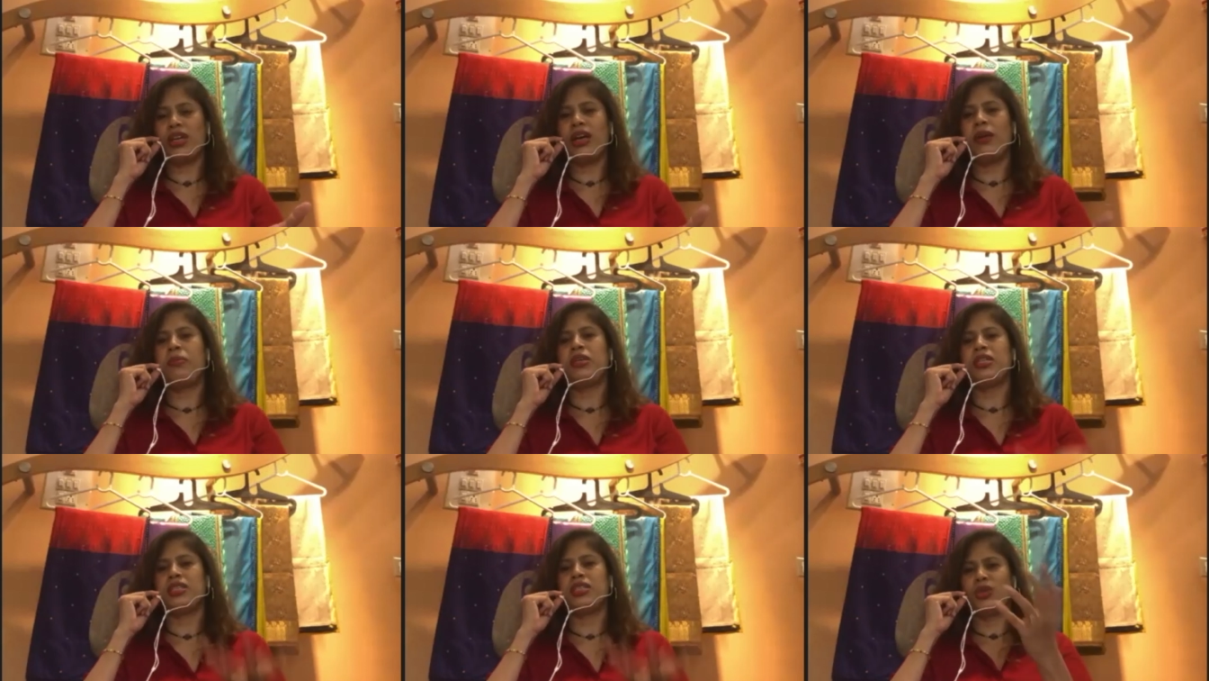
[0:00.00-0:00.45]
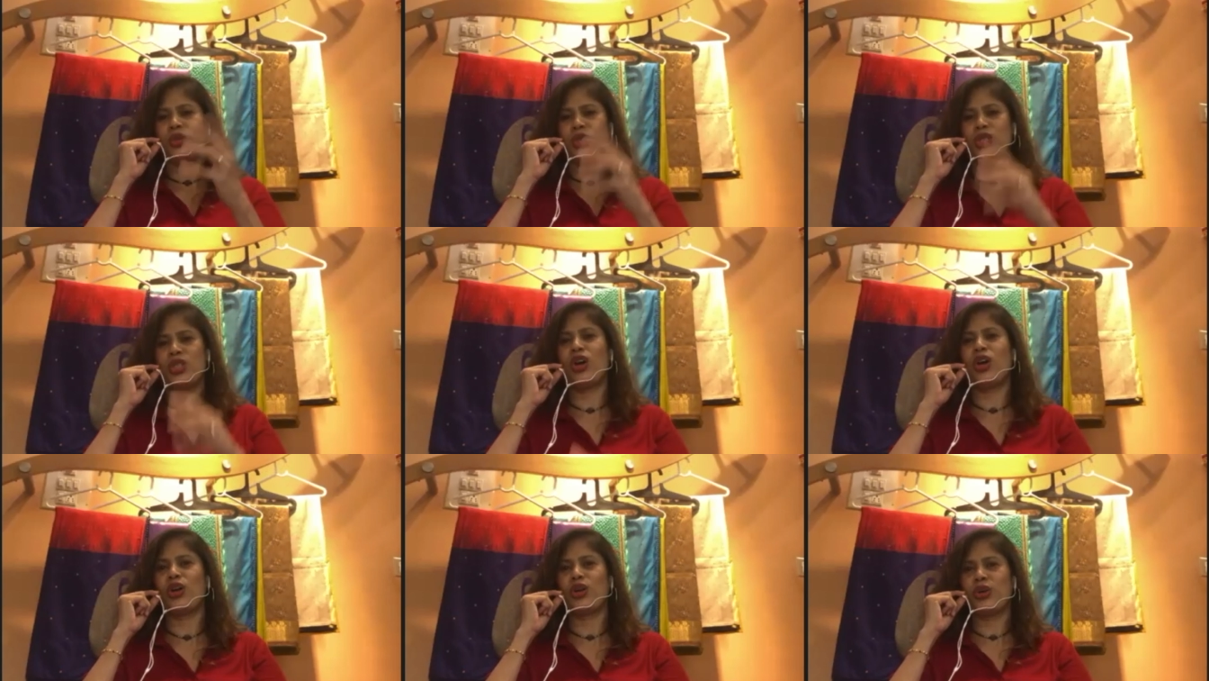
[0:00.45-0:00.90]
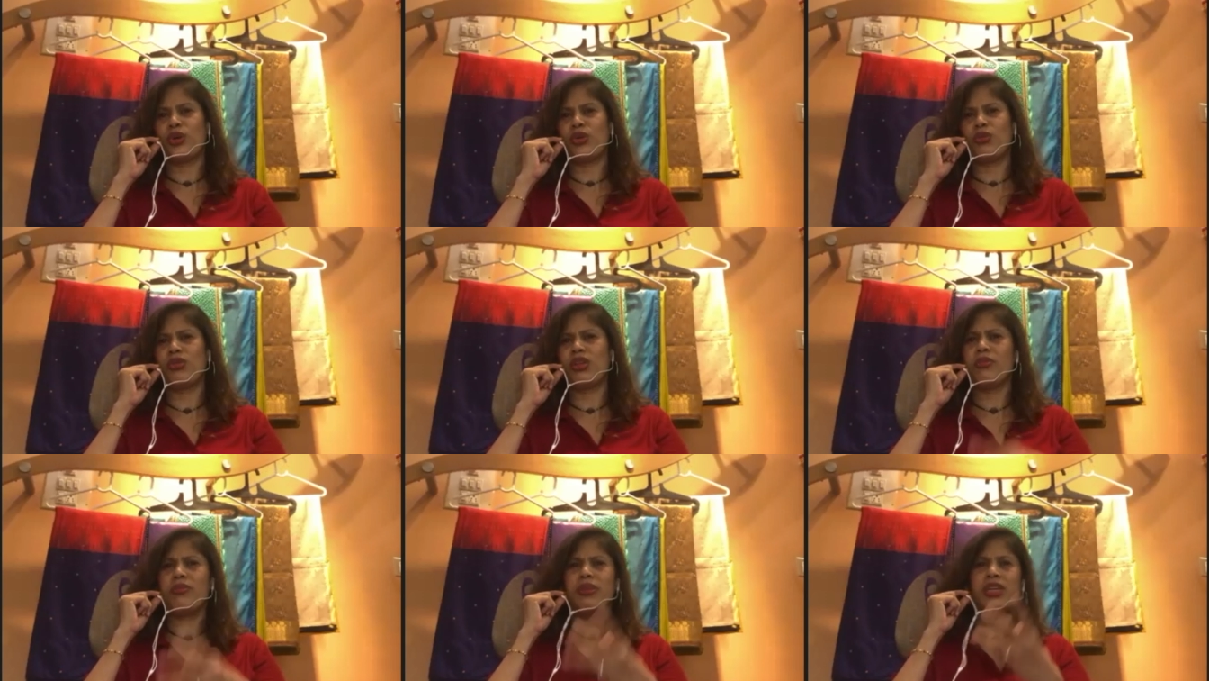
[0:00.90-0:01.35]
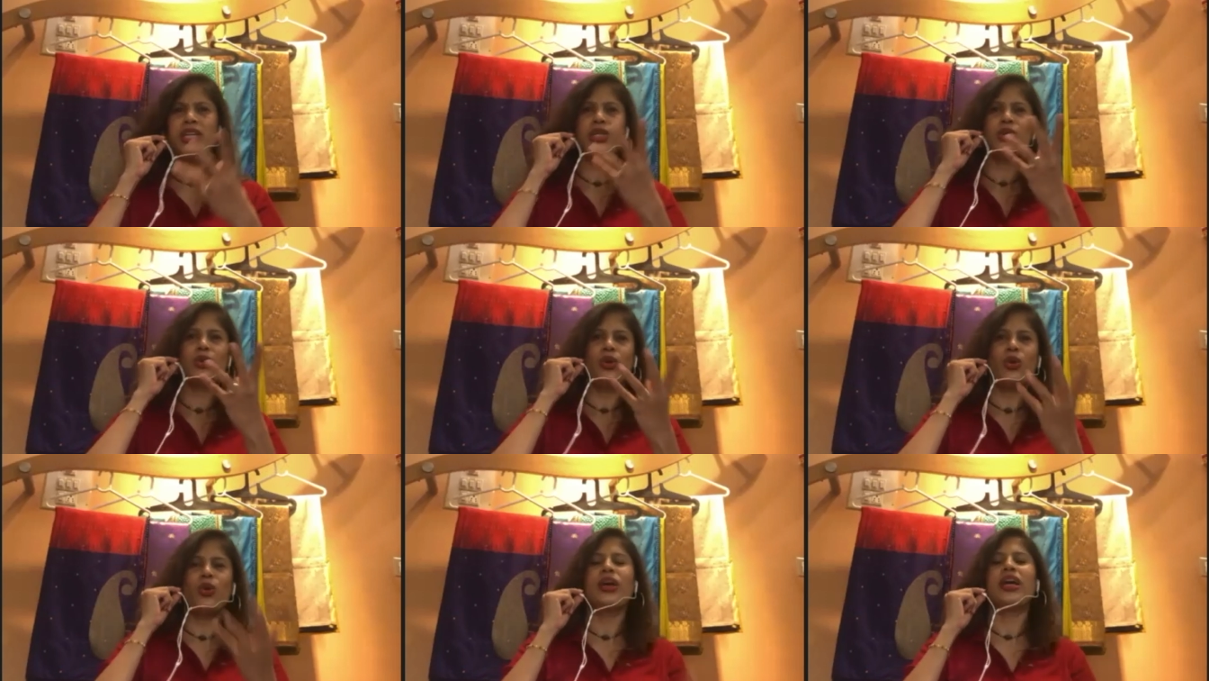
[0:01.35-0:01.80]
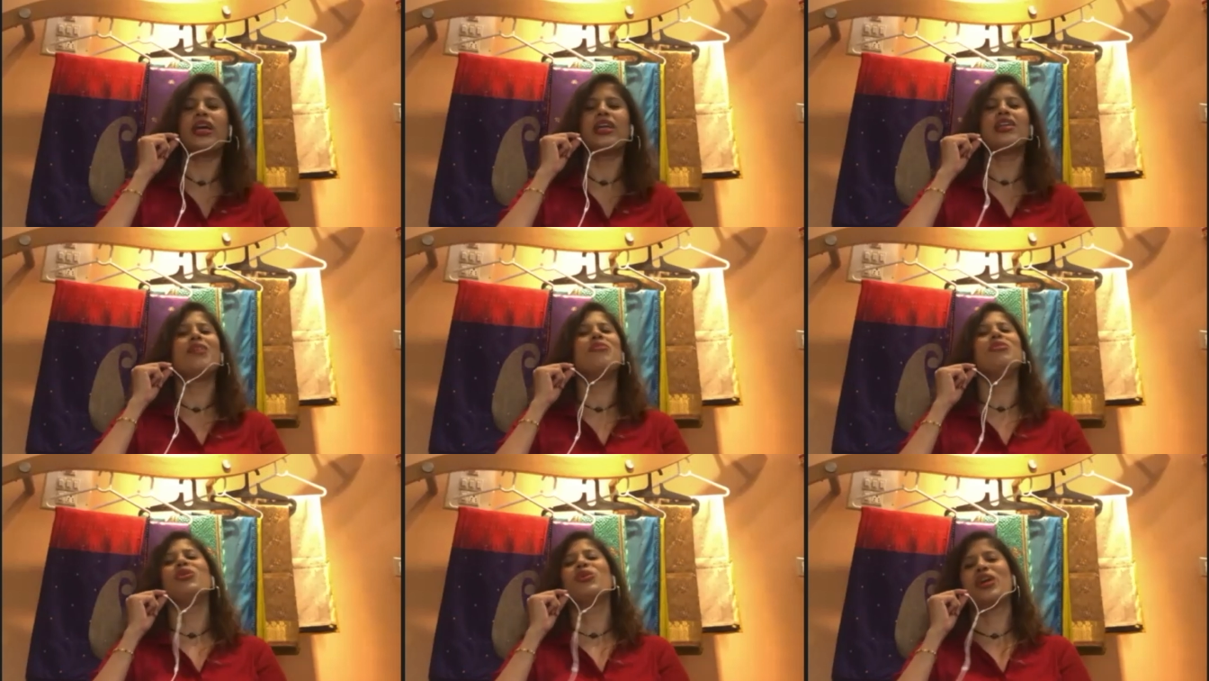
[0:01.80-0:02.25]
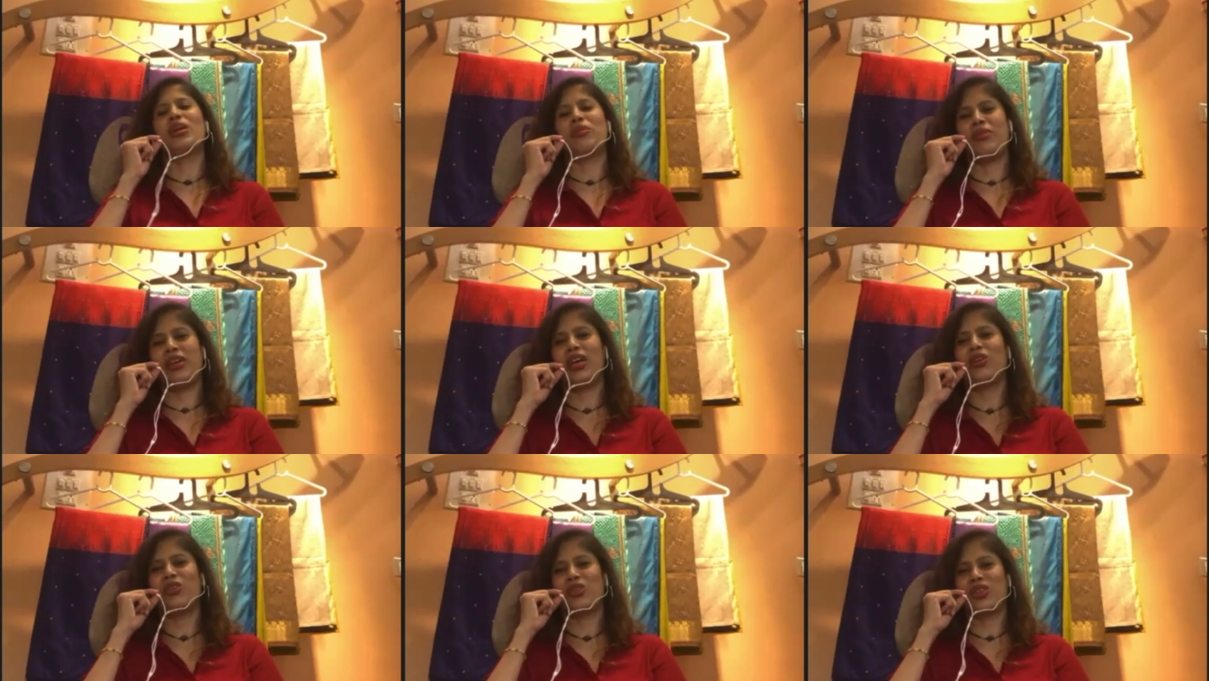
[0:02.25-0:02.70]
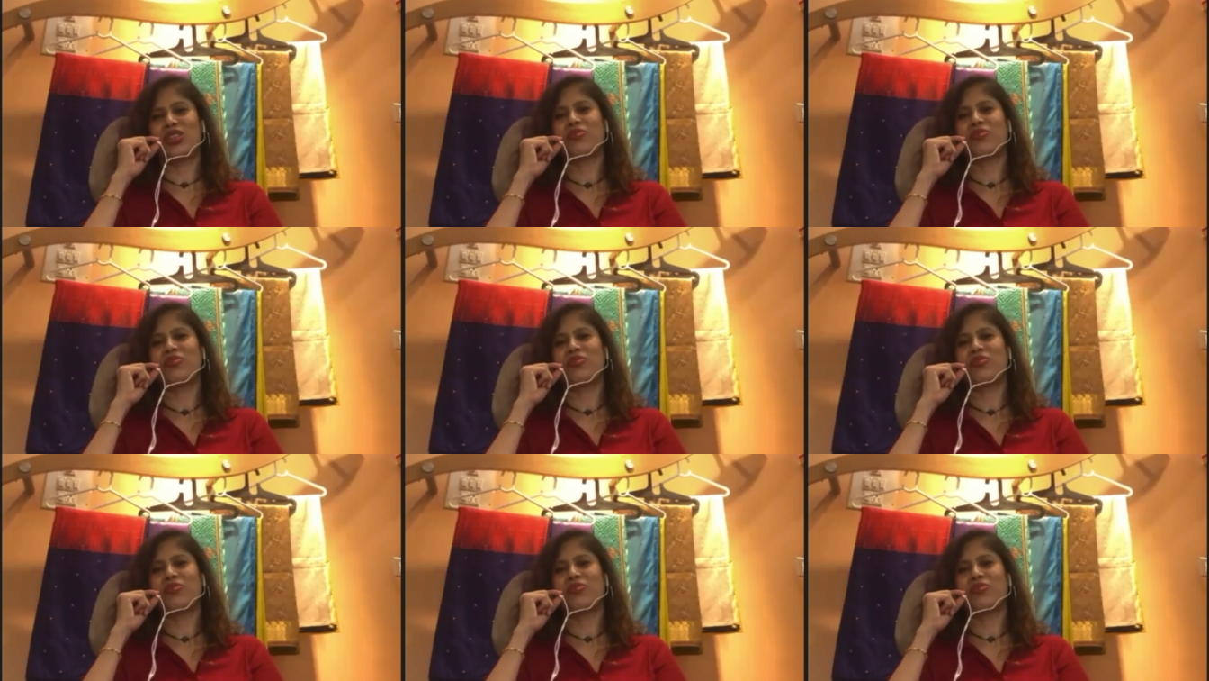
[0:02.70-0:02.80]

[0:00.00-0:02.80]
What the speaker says: a person who's not groomed, the minute you look at them, you can make out.